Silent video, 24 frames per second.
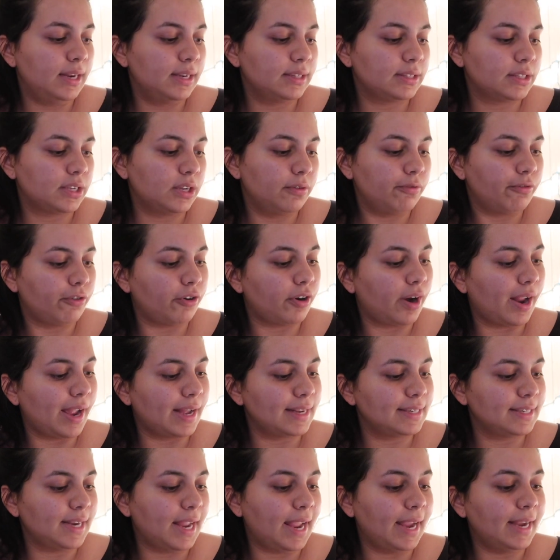It is good for
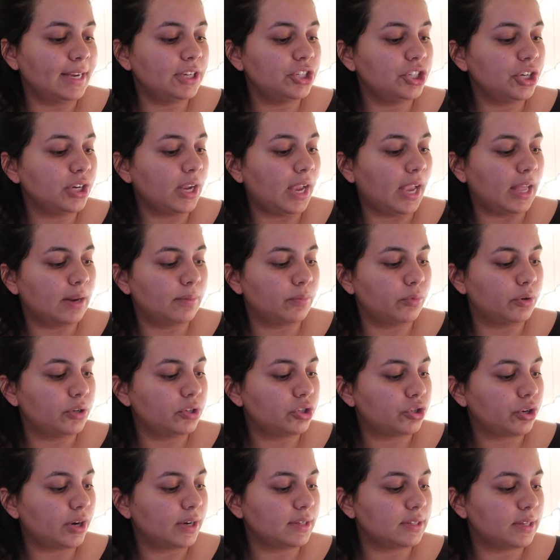anti-aging and
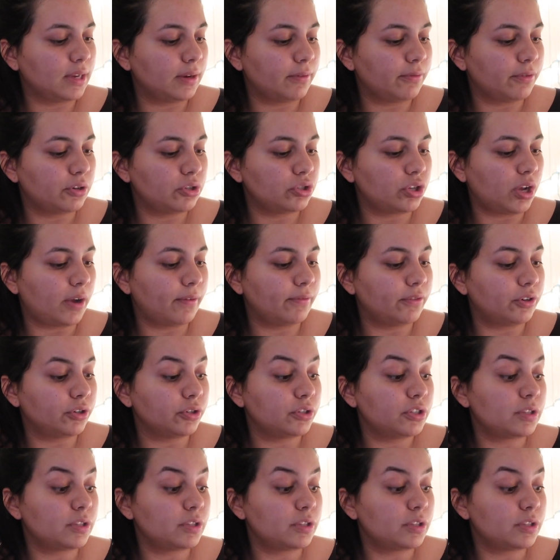moisturizing for softer,